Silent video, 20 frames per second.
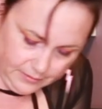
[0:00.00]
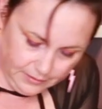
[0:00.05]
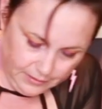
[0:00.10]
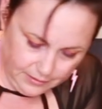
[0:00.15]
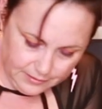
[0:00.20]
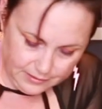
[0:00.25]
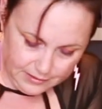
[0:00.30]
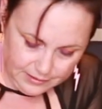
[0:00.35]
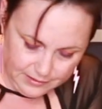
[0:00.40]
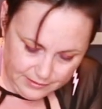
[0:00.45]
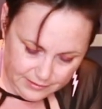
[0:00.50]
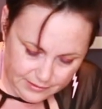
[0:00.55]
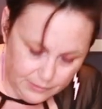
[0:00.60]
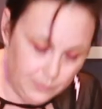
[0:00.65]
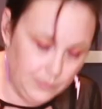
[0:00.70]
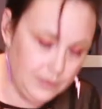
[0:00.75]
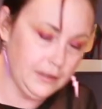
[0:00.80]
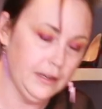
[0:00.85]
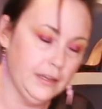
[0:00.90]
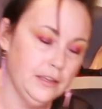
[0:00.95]
Because it is the
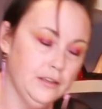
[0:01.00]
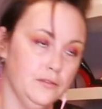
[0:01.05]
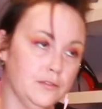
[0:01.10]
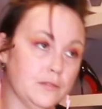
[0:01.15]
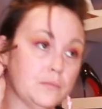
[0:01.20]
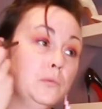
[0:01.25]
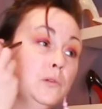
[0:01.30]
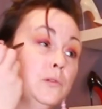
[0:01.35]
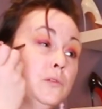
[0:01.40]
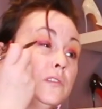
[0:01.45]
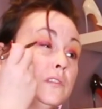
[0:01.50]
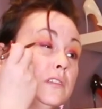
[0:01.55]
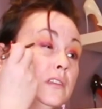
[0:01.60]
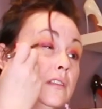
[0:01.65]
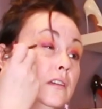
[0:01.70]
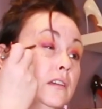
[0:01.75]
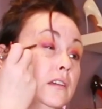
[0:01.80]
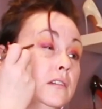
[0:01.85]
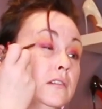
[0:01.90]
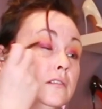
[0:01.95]
one I use most to
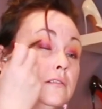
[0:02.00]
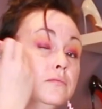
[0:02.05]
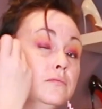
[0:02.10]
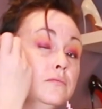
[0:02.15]
like